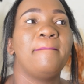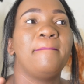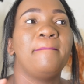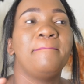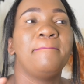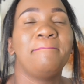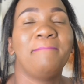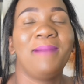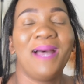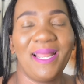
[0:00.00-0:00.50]

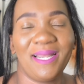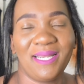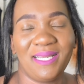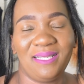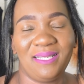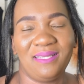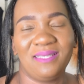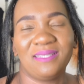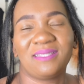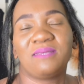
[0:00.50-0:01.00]

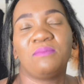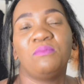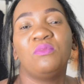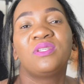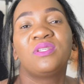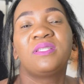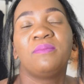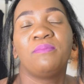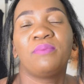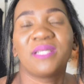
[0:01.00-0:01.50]
money is the
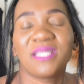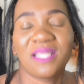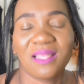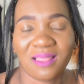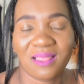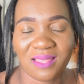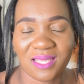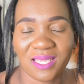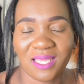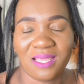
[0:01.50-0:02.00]
most
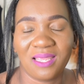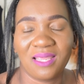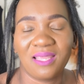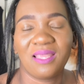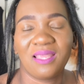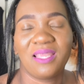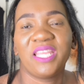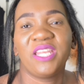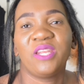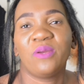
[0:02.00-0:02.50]
important thing
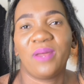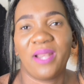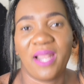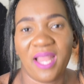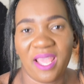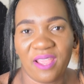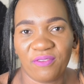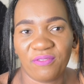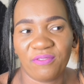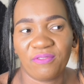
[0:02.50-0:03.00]
in our
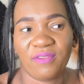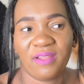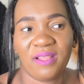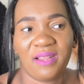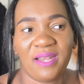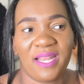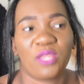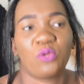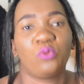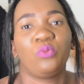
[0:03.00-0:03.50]
life.
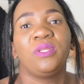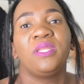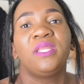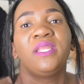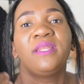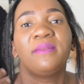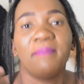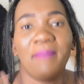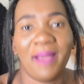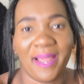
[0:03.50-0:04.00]
Like we
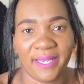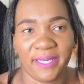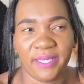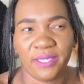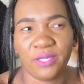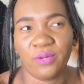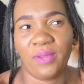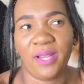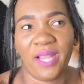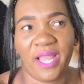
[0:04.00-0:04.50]
need money
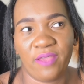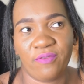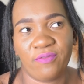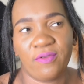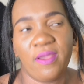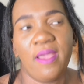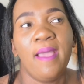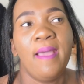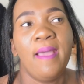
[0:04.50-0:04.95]
in our life.